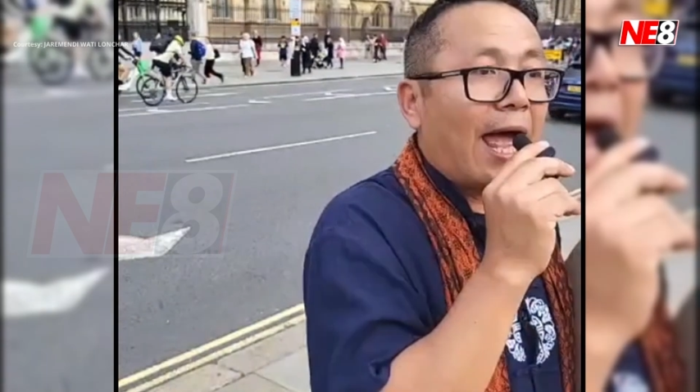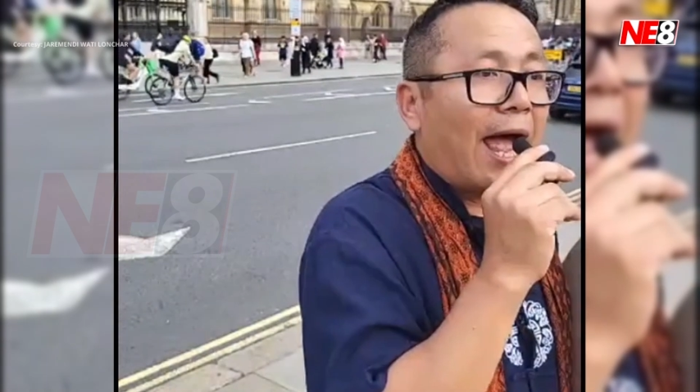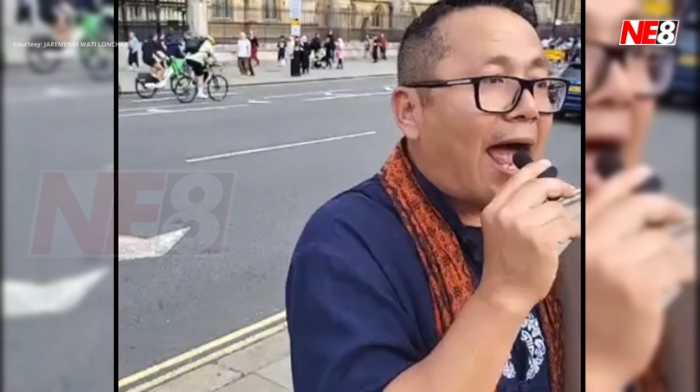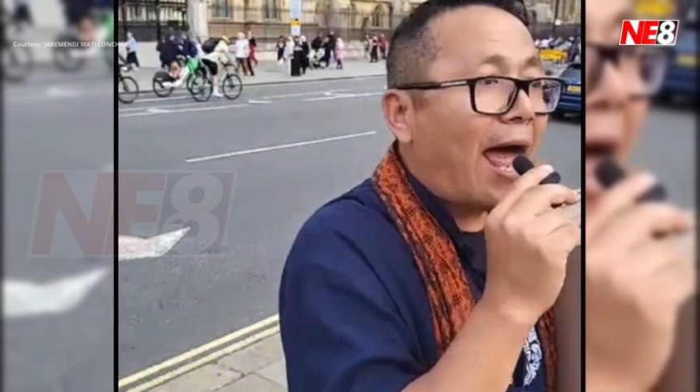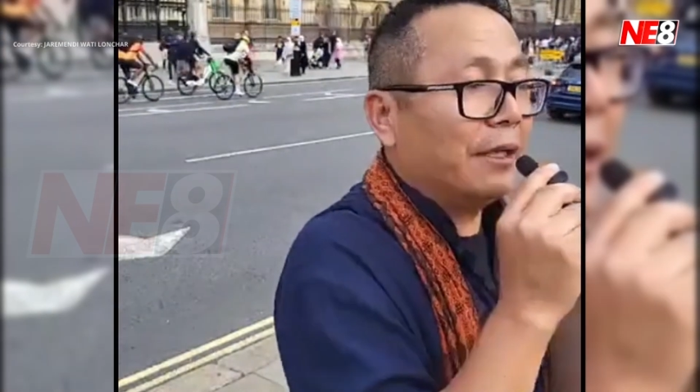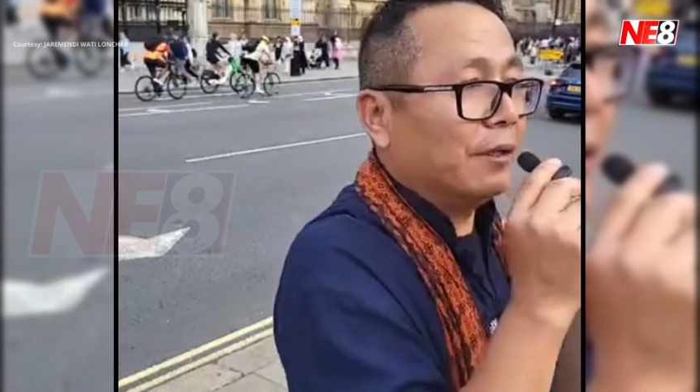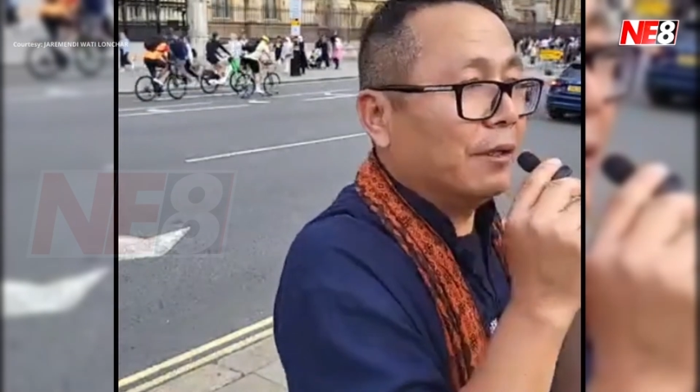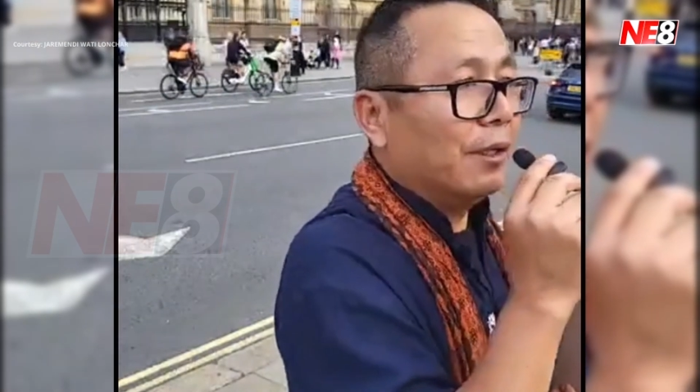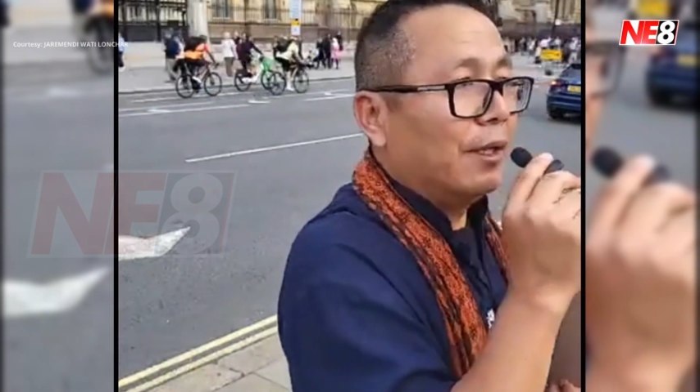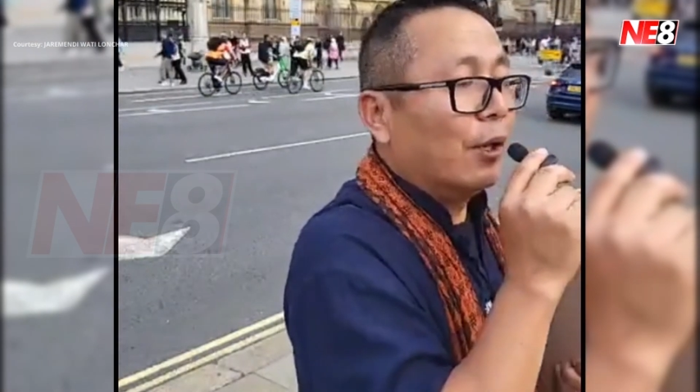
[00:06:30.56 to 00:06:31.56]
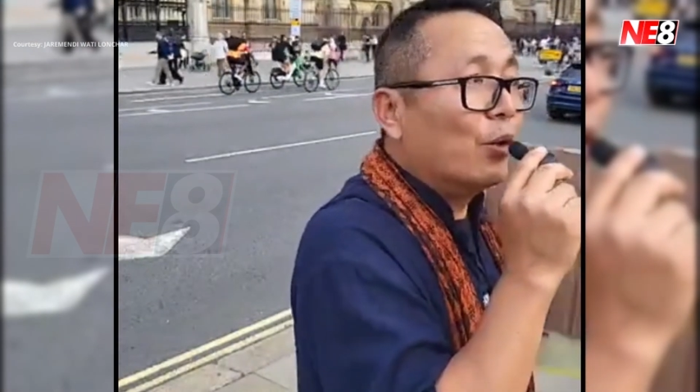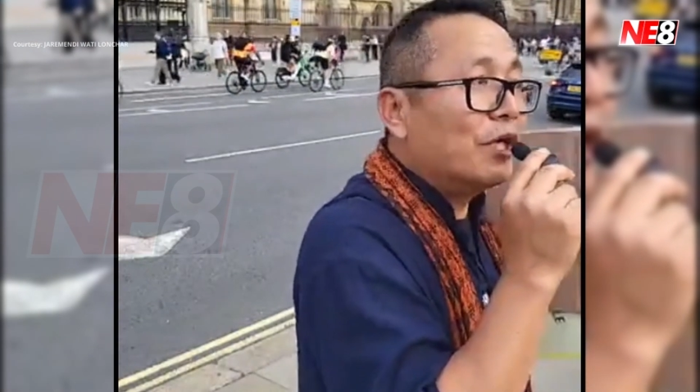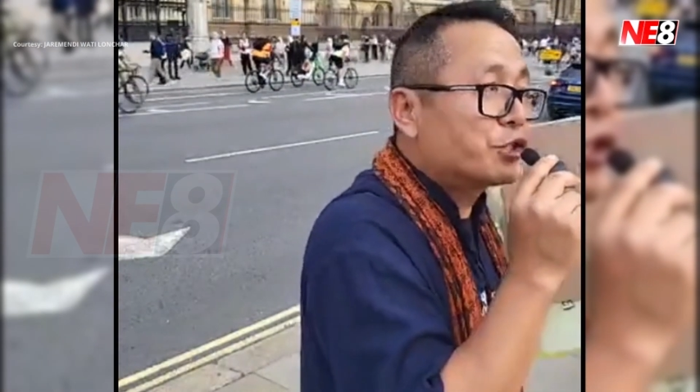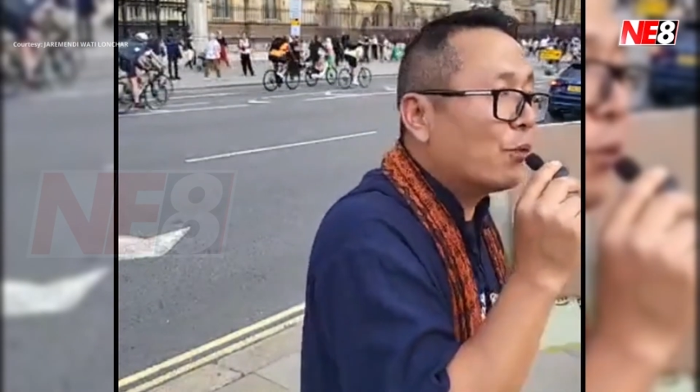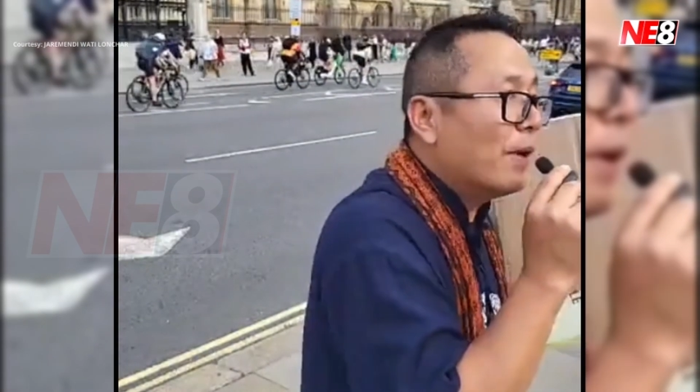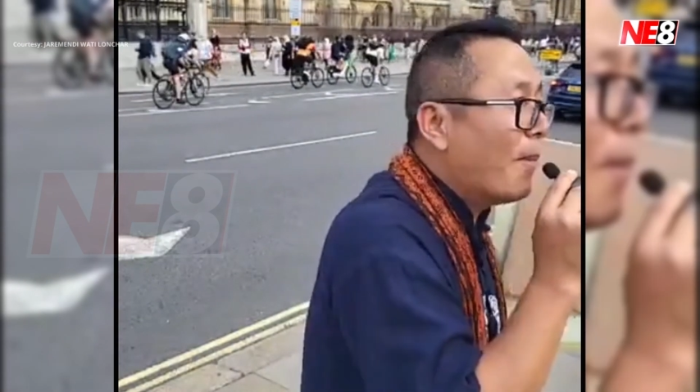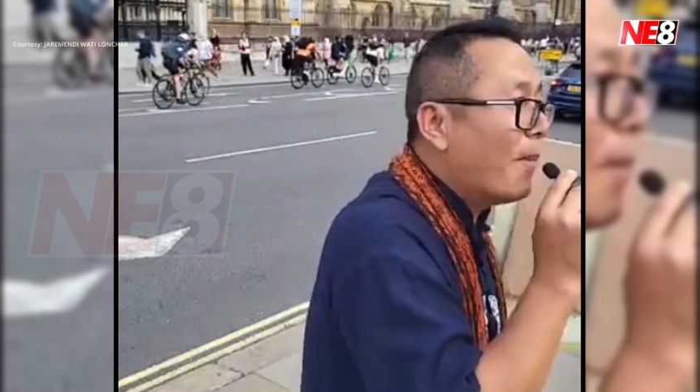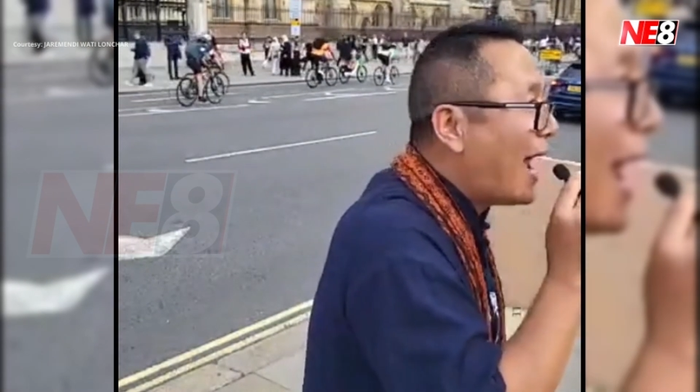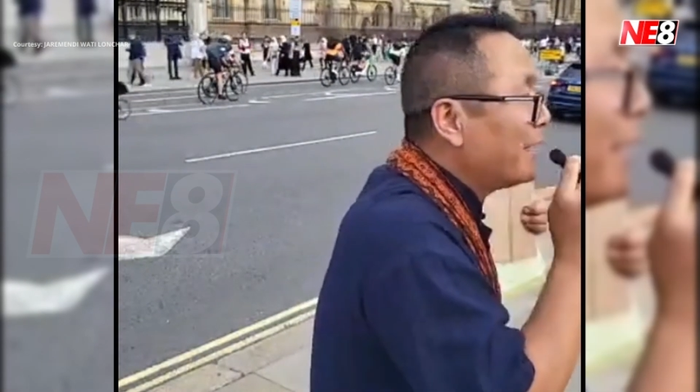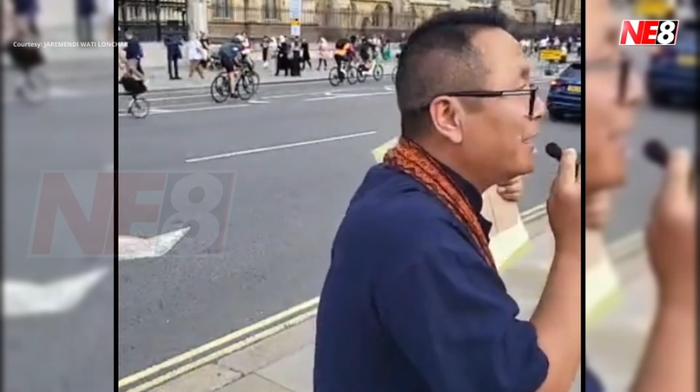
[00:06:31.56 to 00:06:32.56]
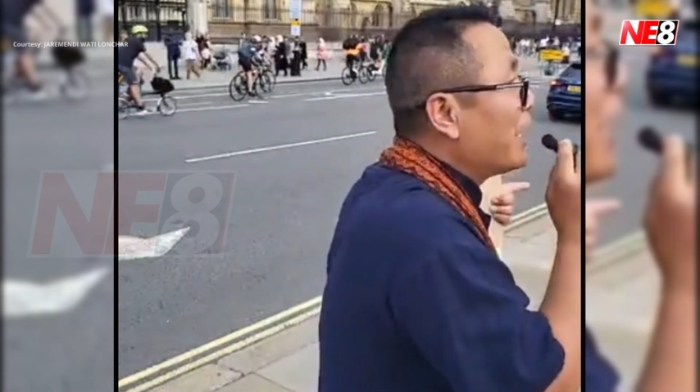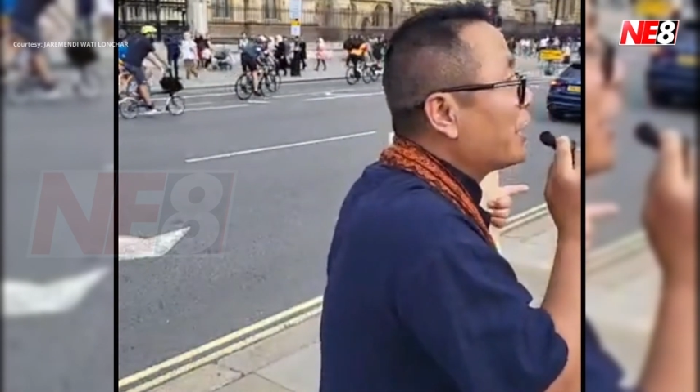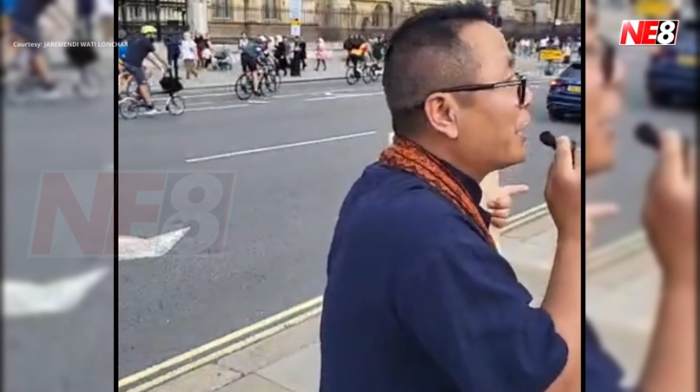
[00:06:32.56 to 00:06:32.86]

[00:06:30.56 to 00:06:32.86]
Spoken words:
And we should remind the Indian